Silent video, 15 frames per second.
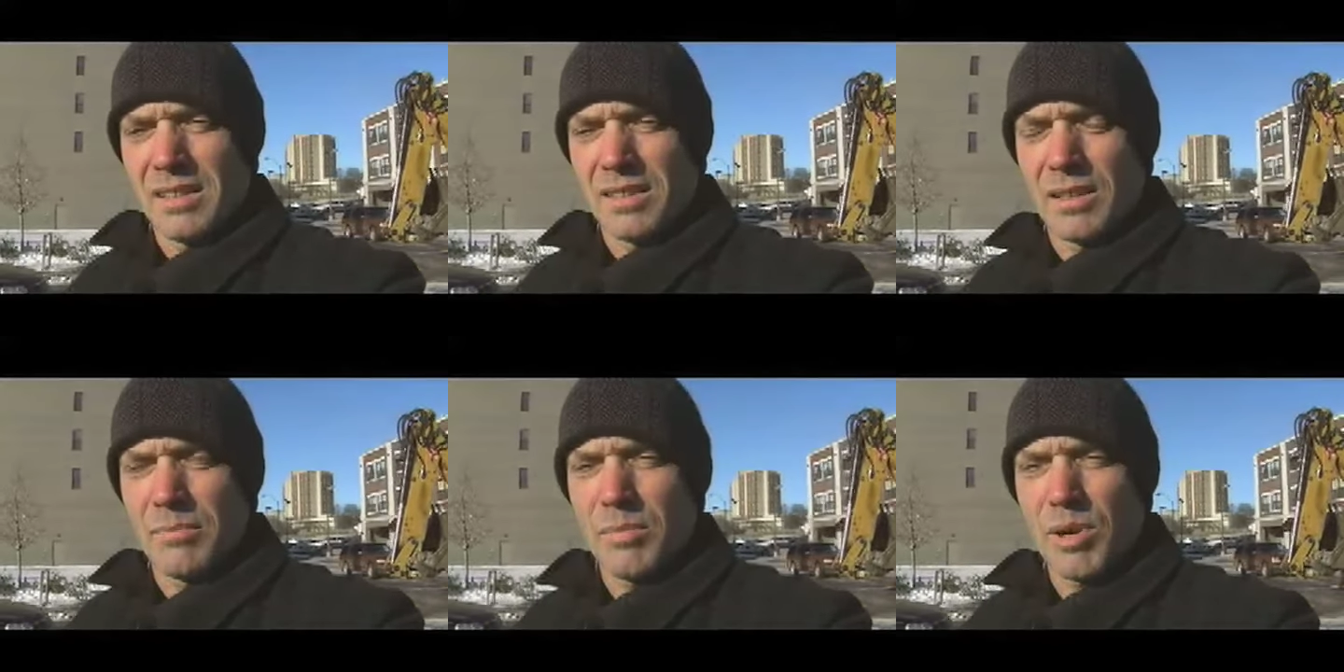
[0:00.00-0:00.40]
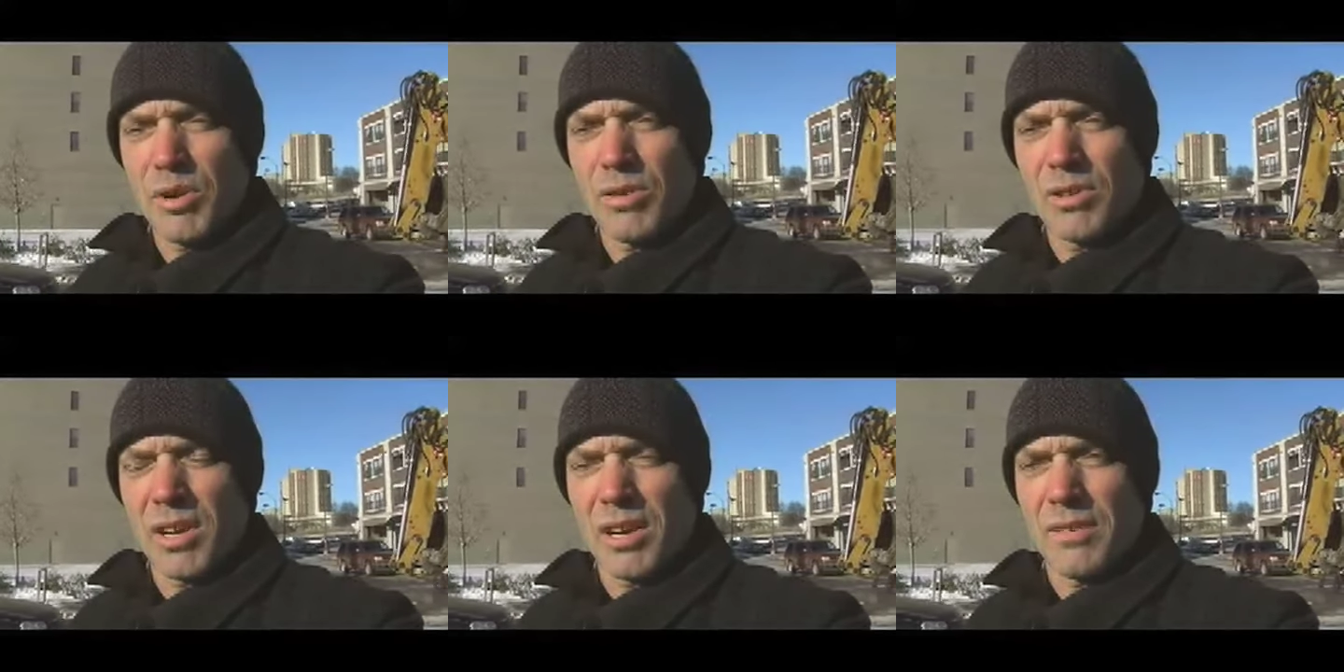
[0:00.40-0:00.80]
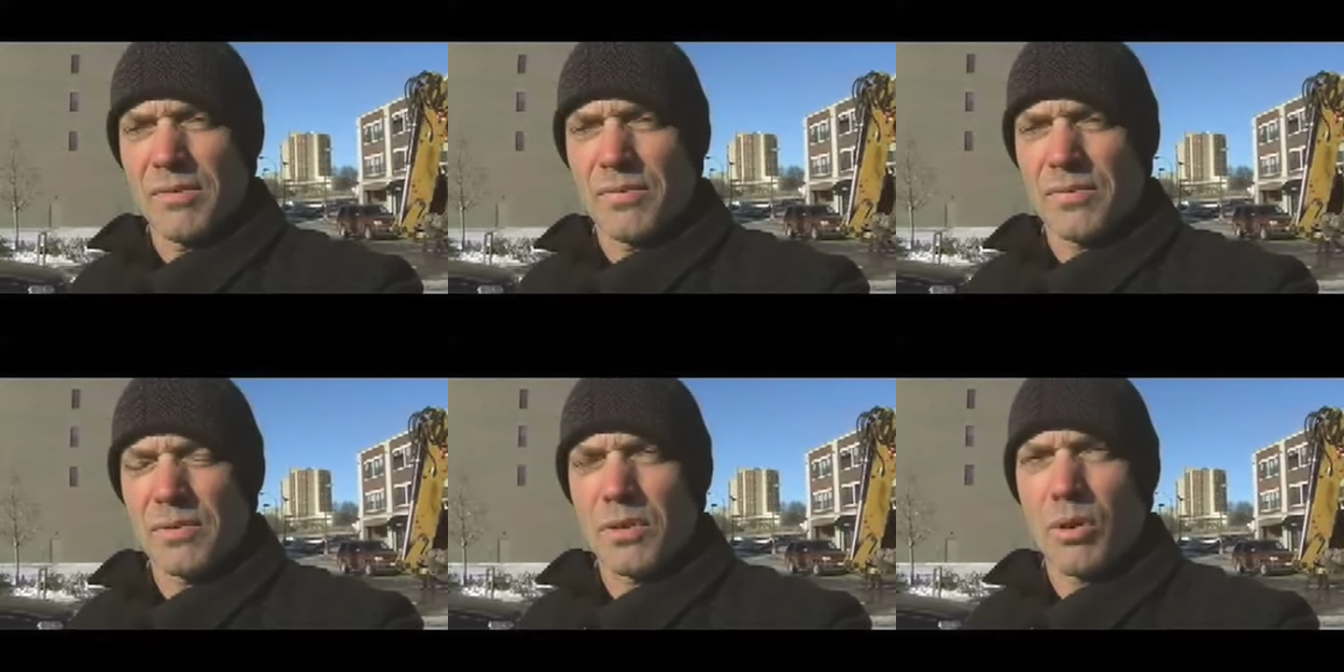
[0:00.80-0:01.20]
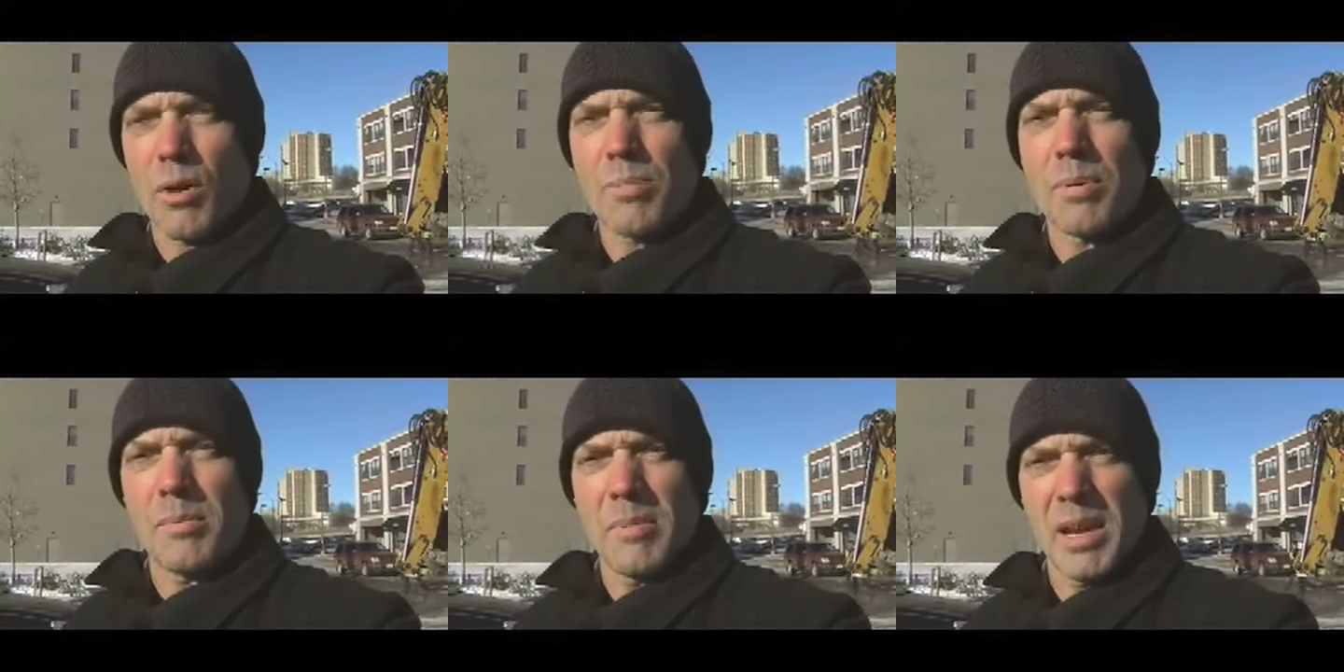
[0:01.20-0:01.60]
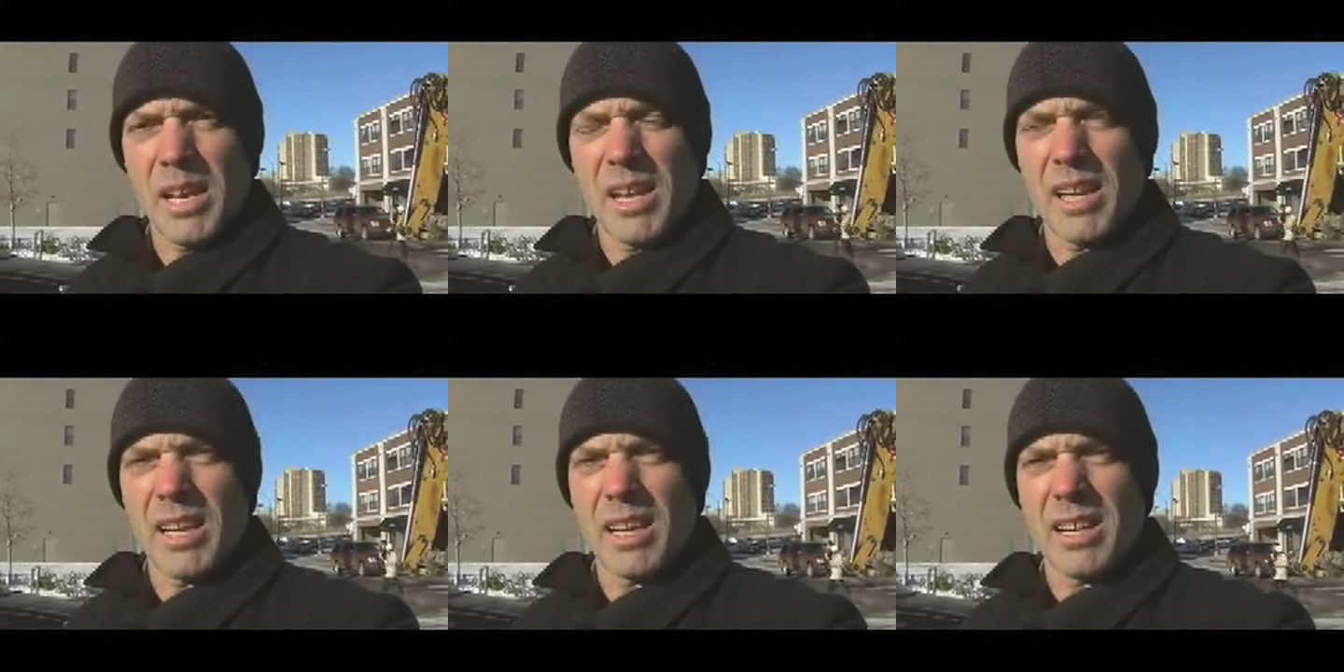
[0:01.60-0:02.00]
the mood of corporate
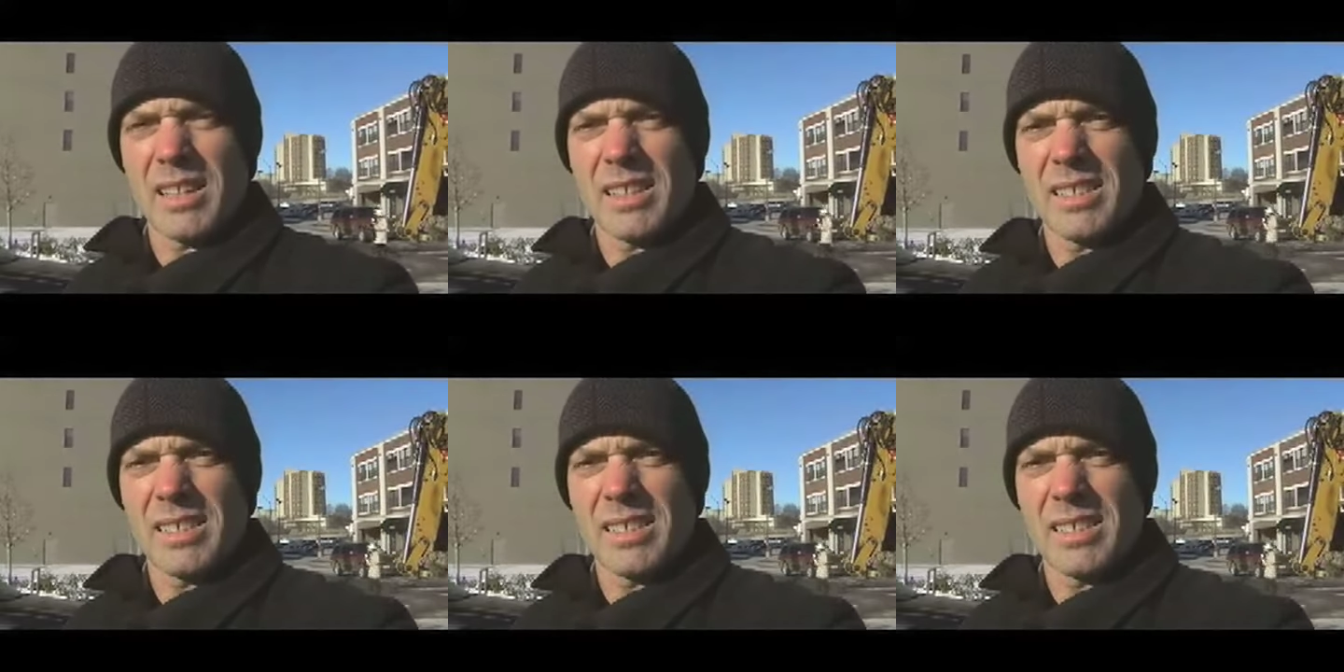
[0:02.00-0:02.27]
media